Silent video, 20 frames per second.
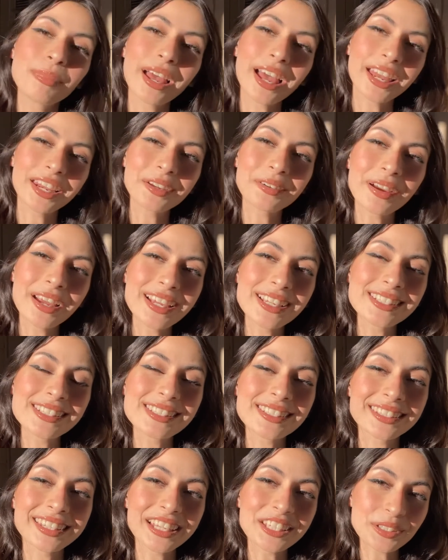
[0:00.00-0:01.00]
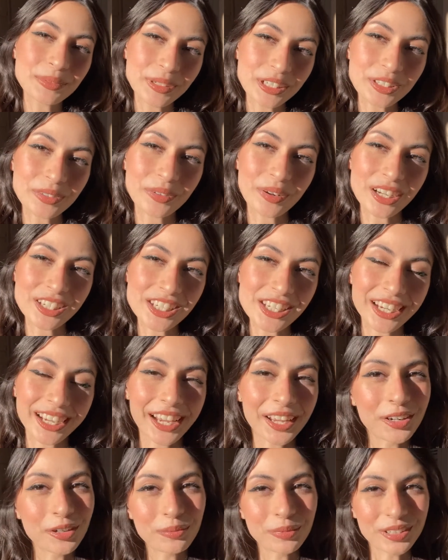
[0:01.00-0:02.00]
But anyways, thanks so much for watching.
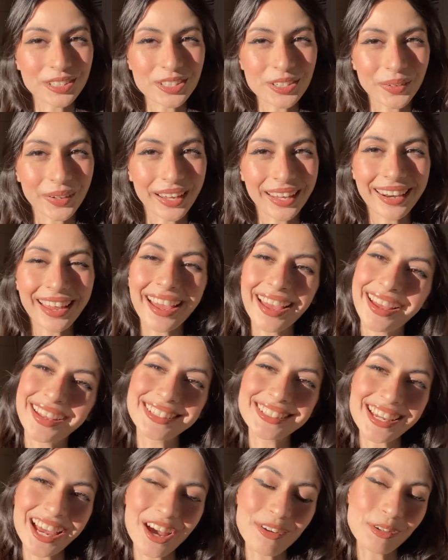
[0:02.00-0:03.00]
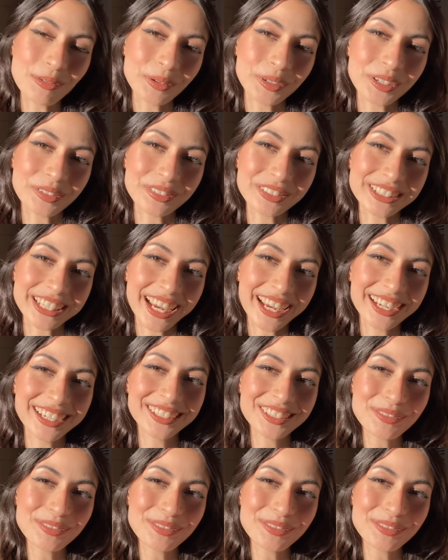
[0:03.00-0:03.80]
I hope you enjoyed and have a wonderful day.